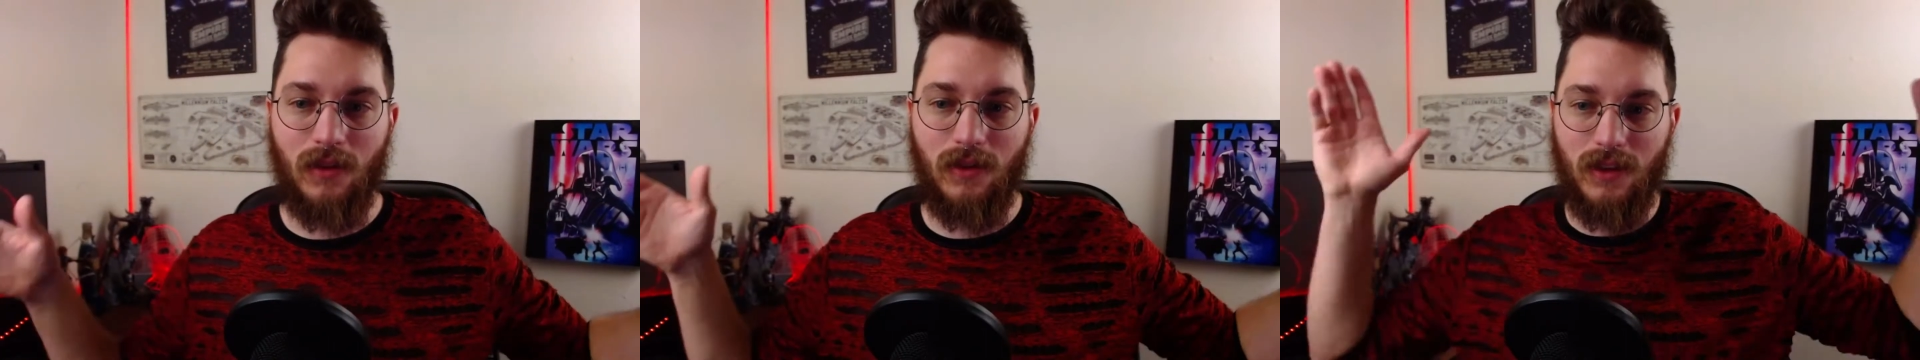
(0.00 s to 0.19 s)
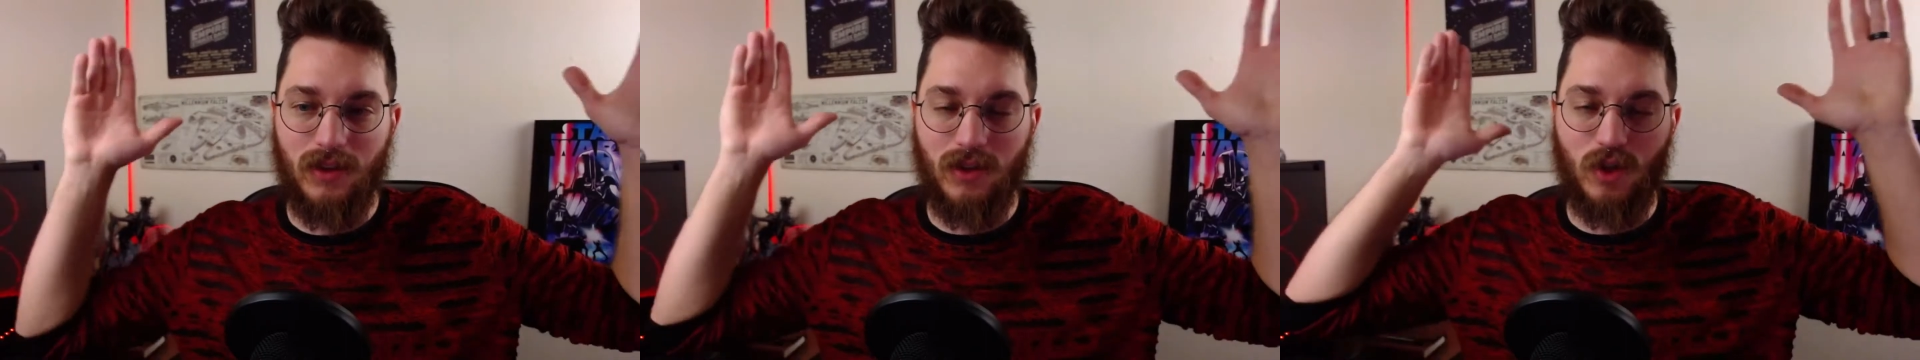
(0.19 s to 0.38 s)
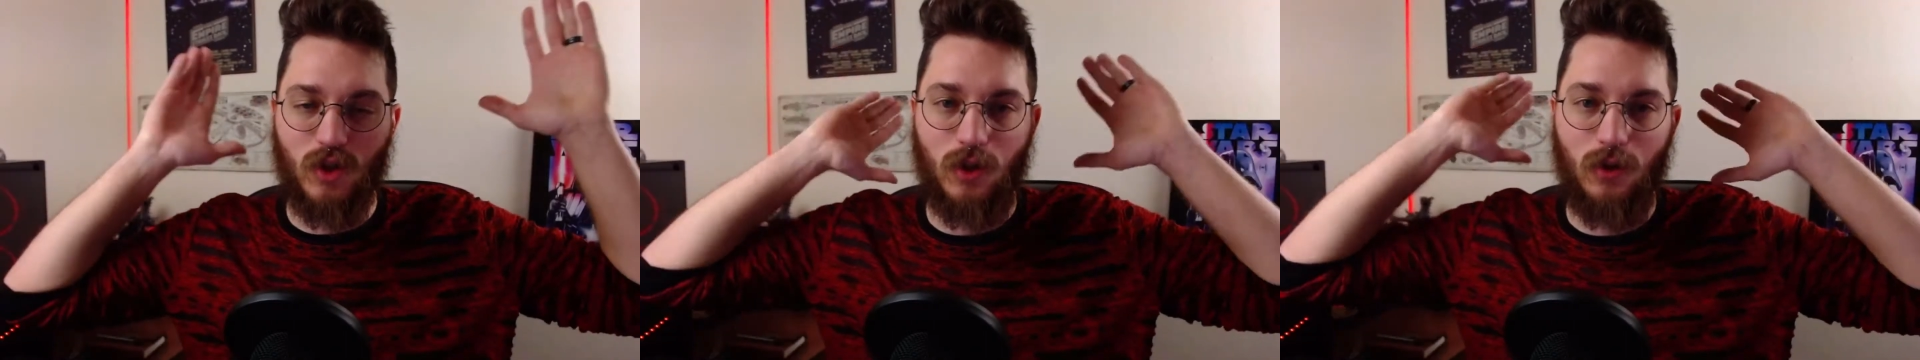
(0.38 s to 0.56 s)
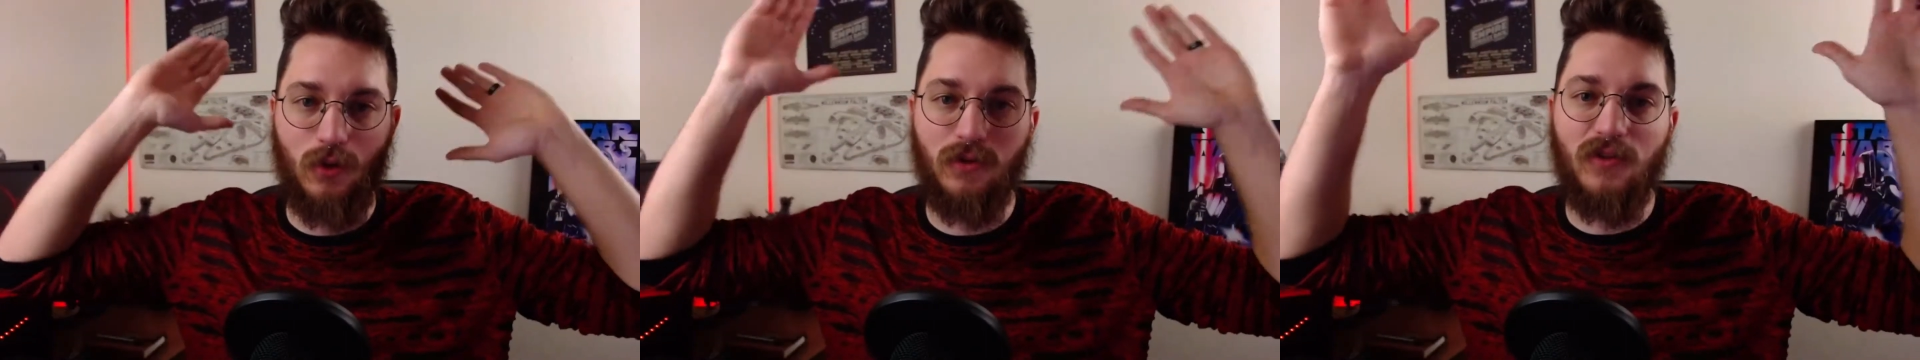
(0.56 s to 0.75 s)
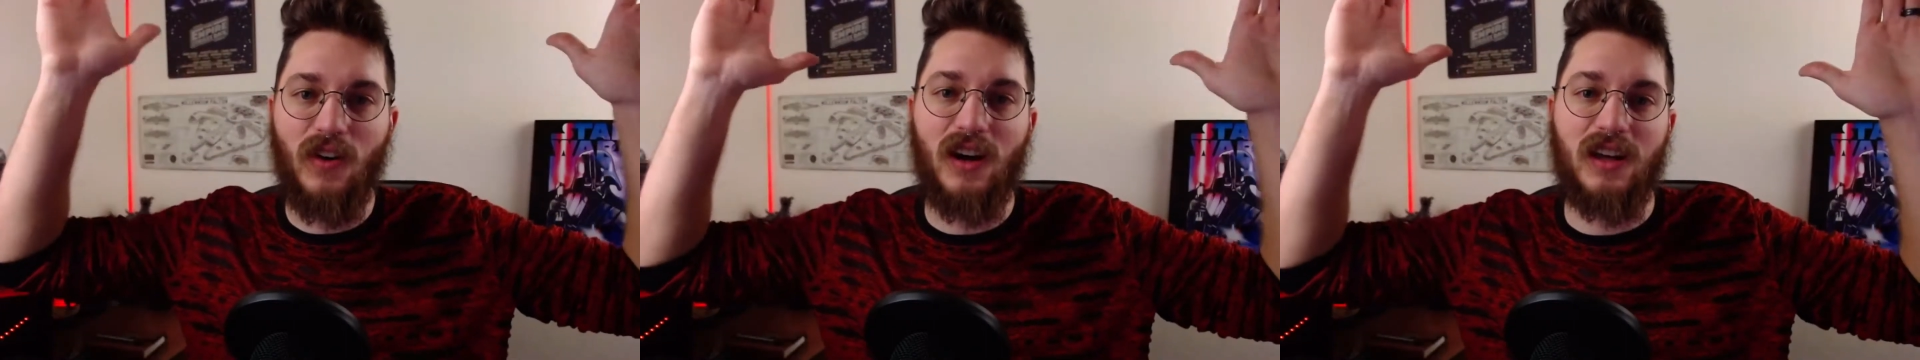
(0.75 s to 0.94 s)
these two
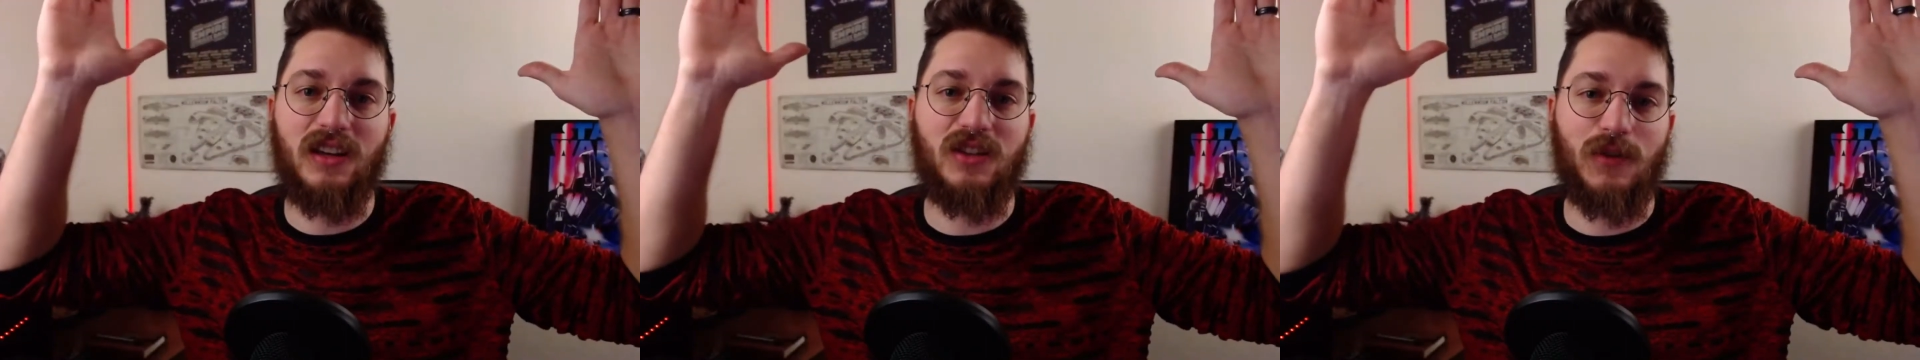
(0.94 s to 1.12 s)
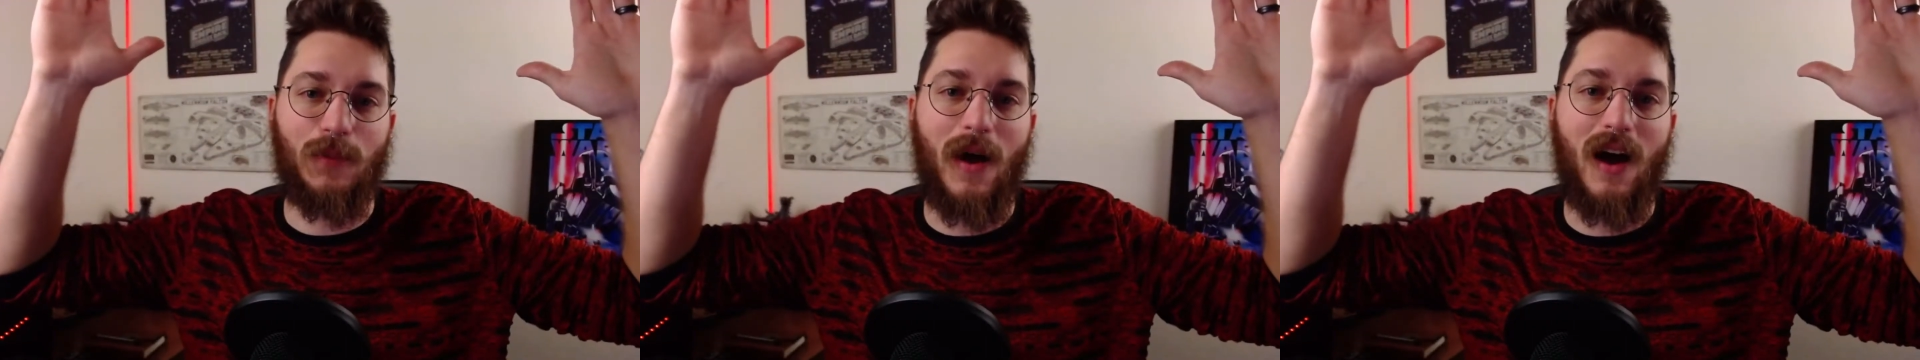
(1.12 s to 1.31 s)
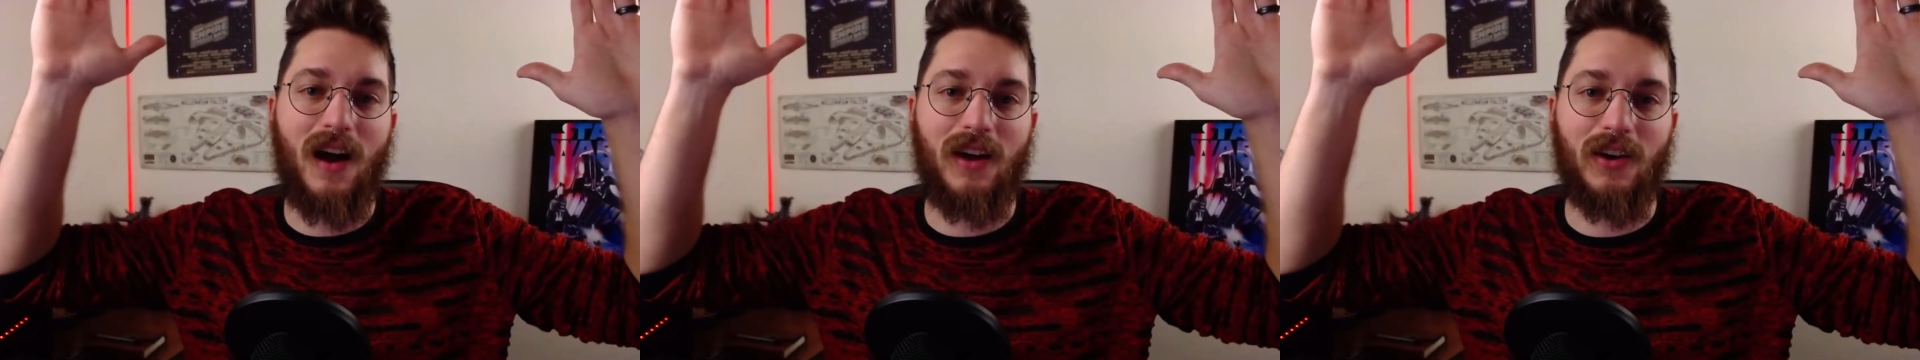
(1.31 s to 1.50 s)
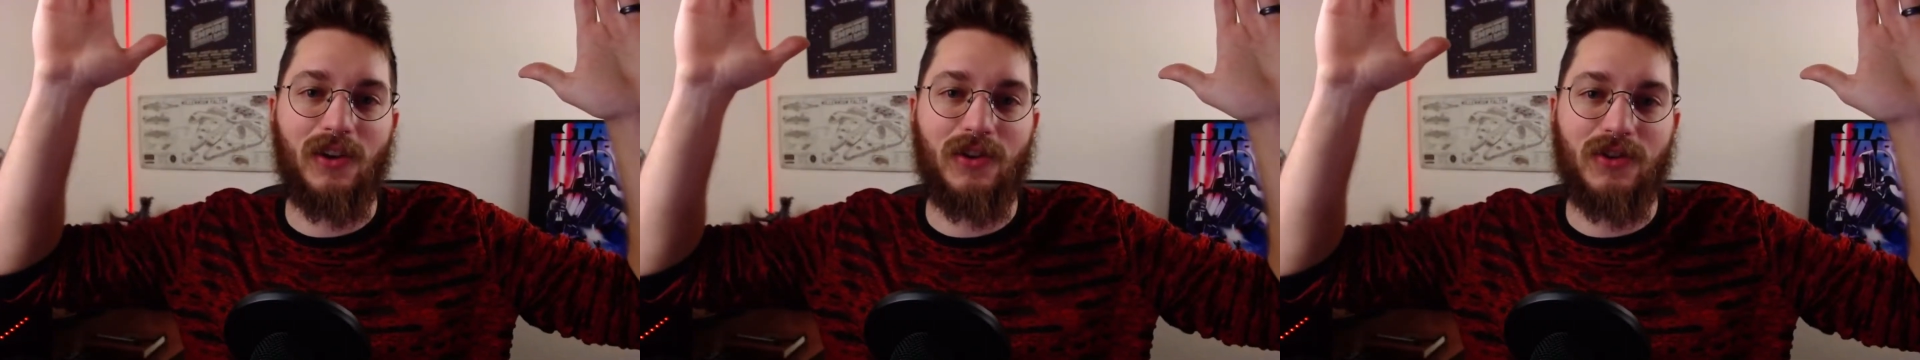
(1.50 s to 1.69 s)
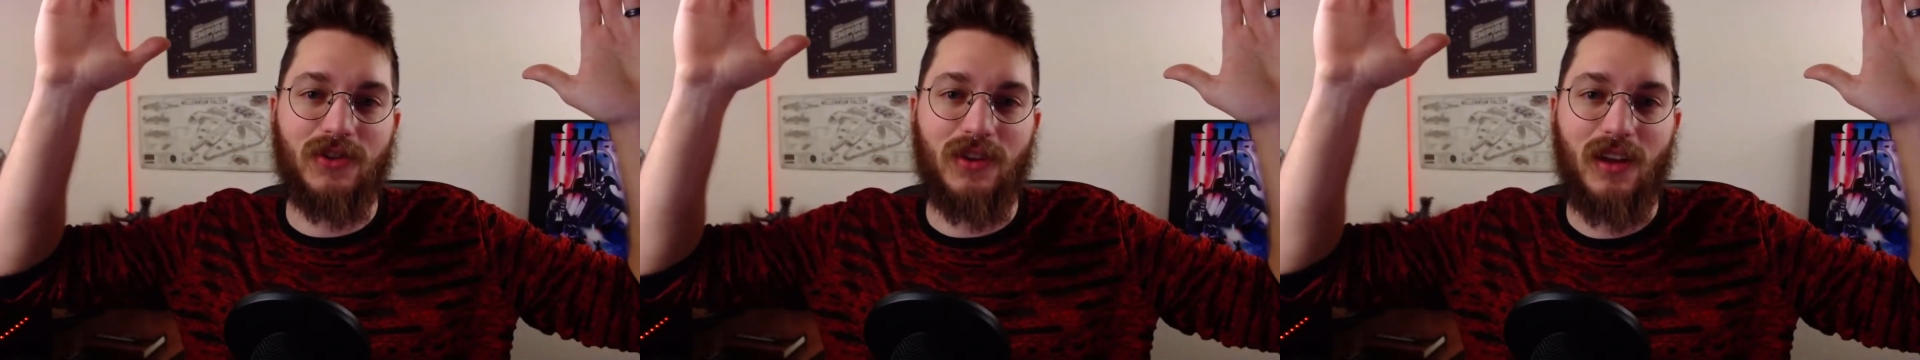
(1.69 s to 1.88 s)
fucking
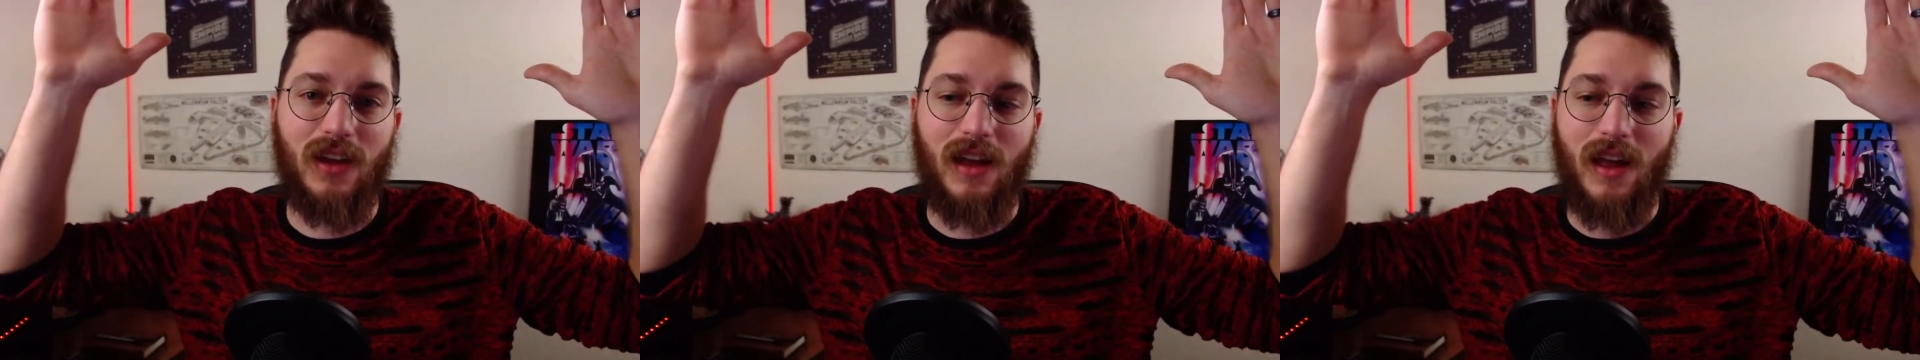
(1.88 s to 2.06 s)
spires.